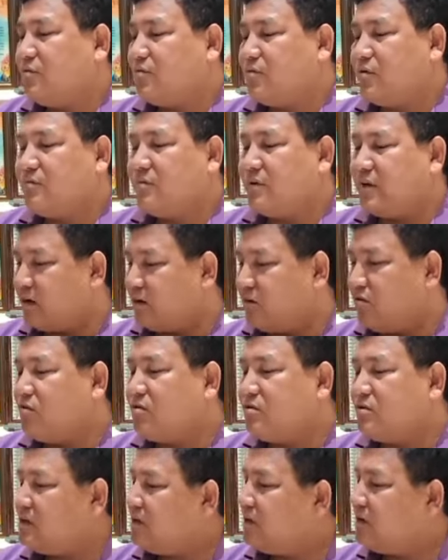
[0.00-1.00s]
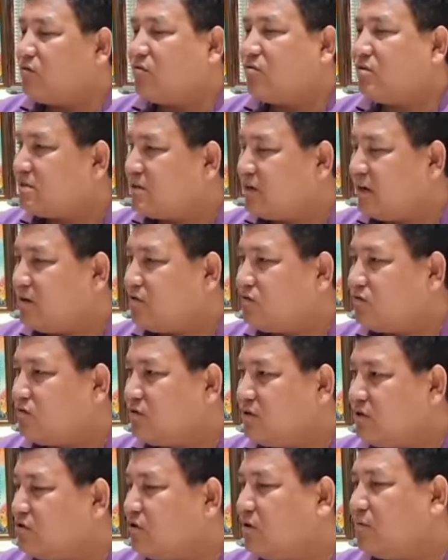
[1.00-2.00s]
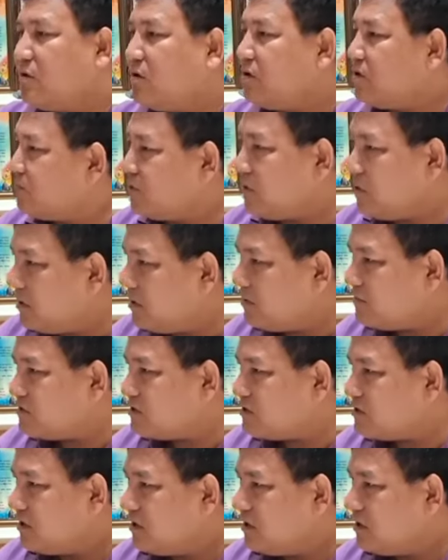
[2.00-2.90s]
from technology and all side to resolve our problems.